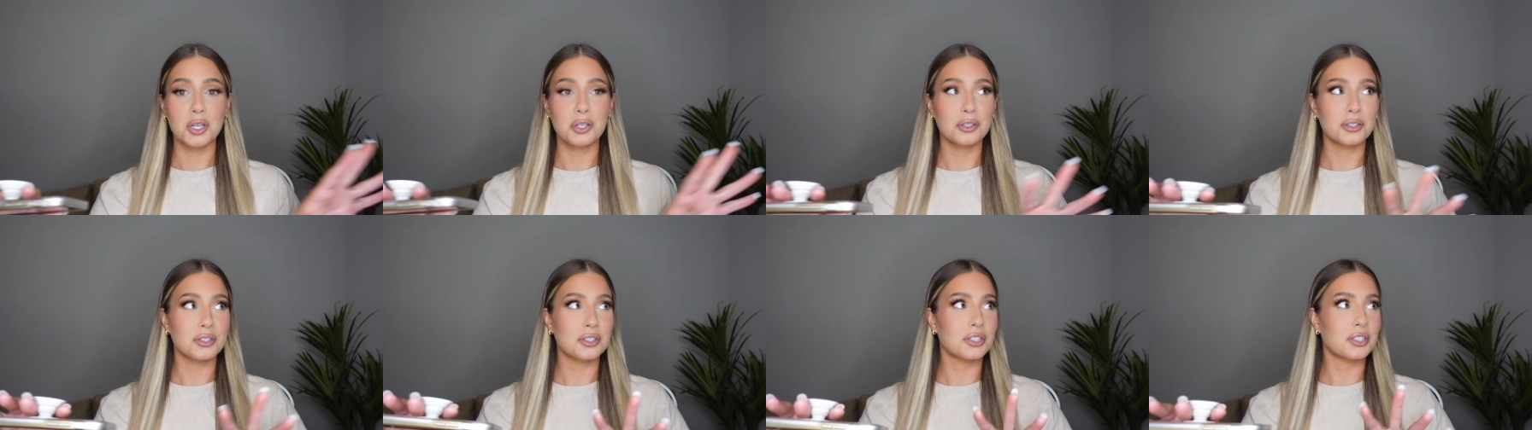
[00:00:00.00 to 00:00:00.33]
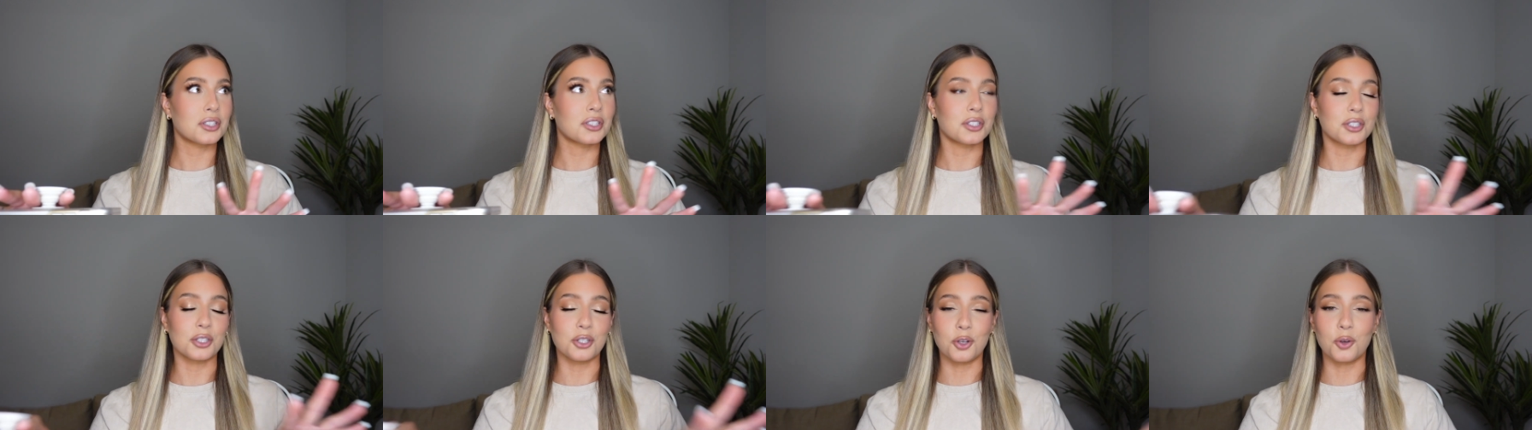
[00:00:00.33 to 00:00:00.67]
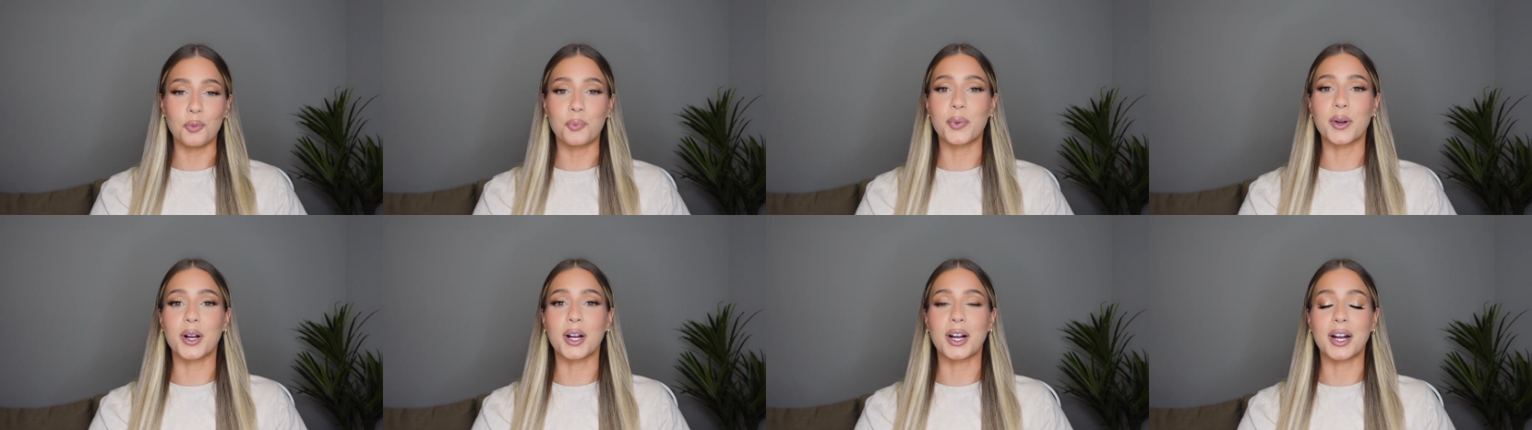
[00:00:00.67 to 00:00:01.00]

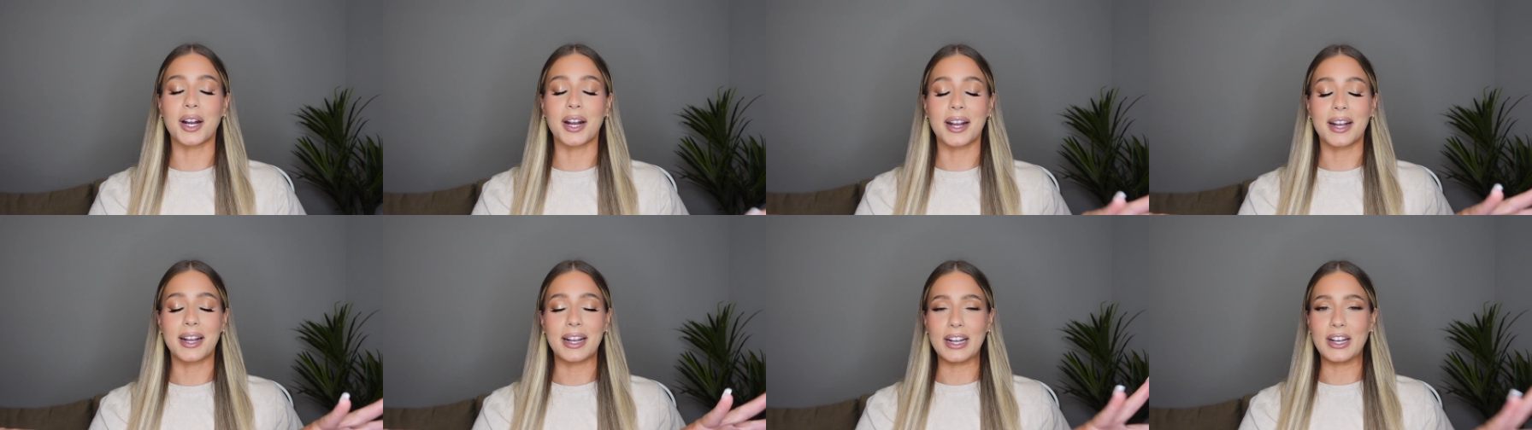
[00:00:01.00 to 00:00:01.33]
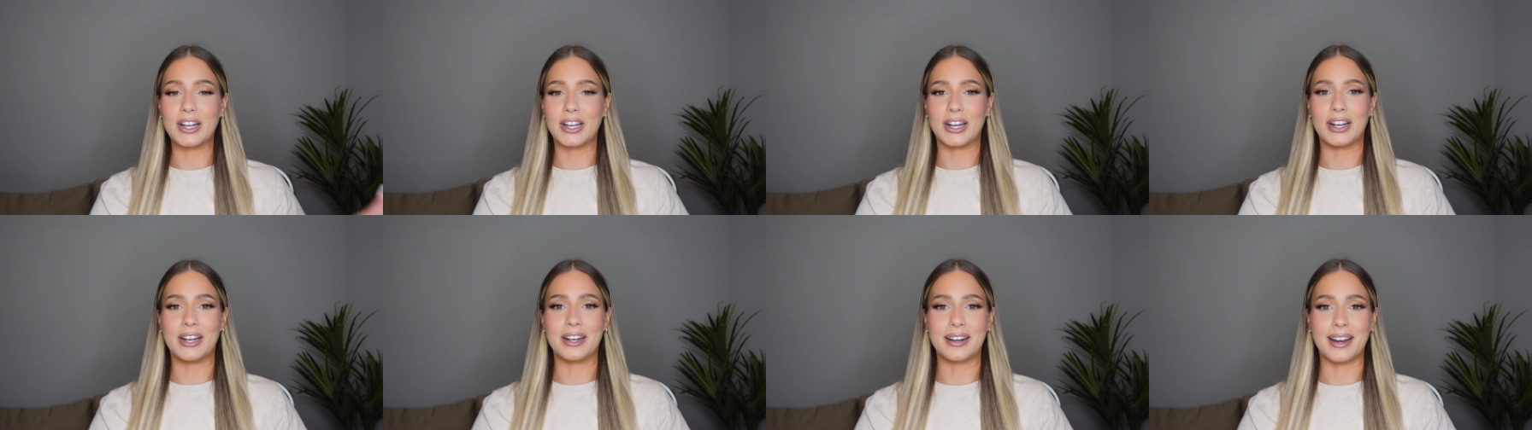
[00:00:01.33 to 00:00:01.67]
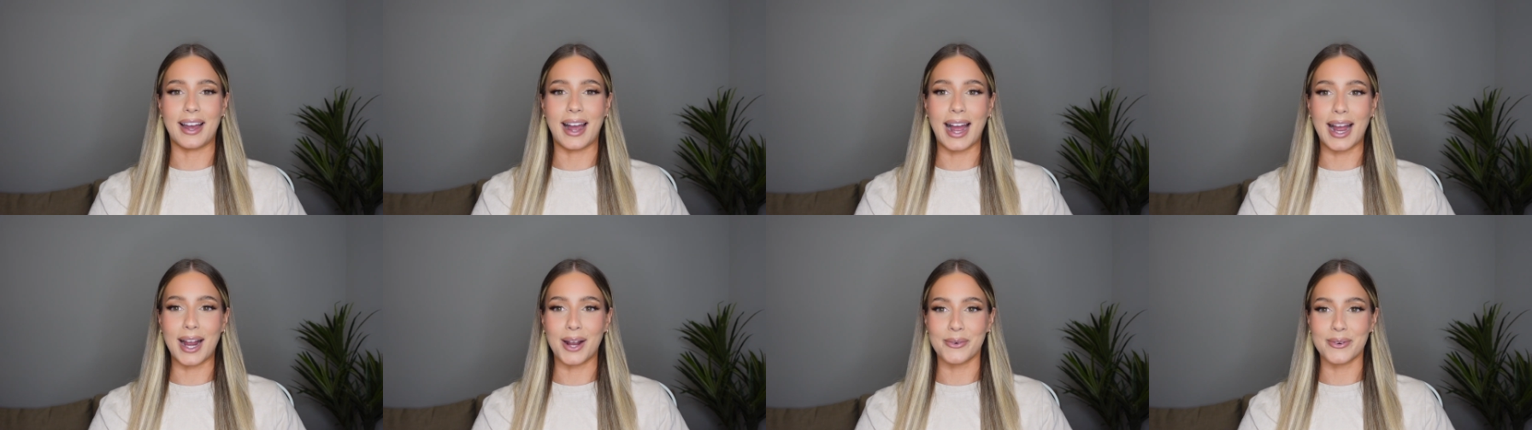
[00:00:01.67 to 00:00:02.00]
Super good.
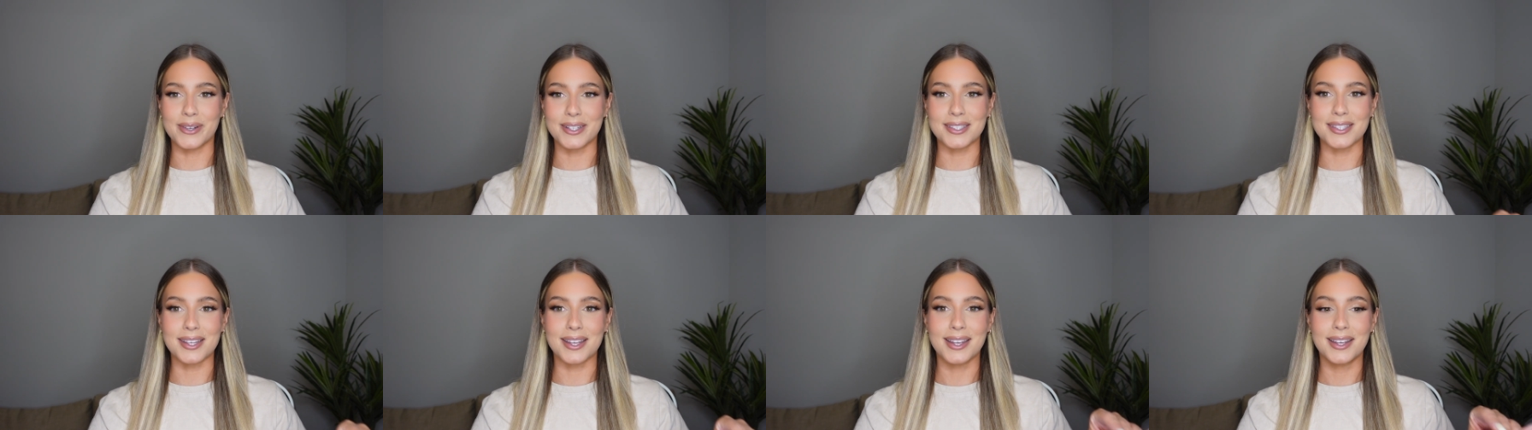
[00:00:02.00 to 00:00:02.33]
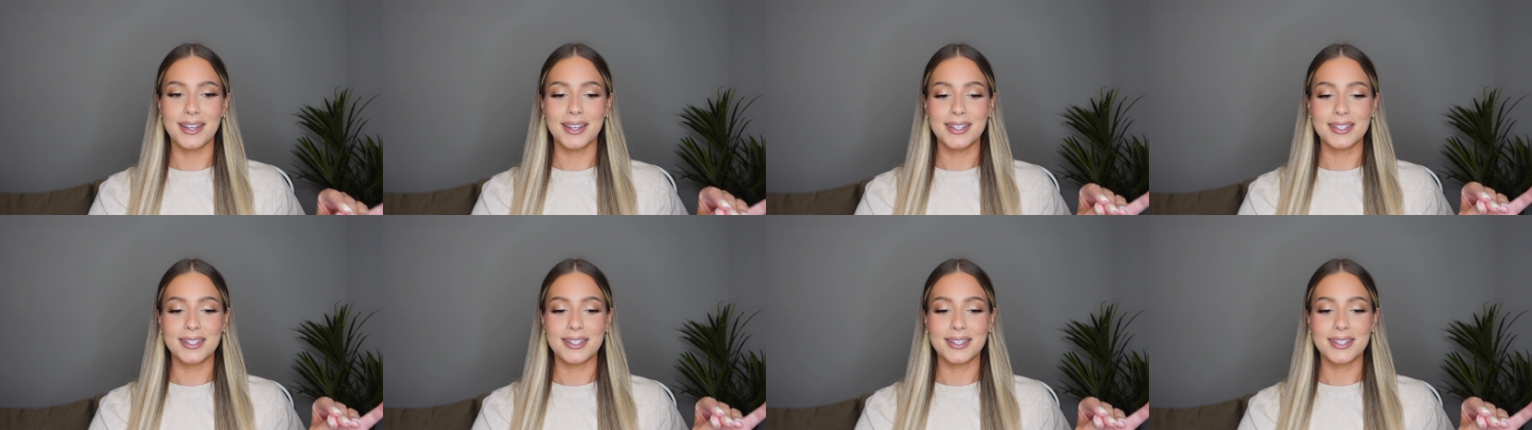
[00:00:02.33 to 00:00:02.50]
I was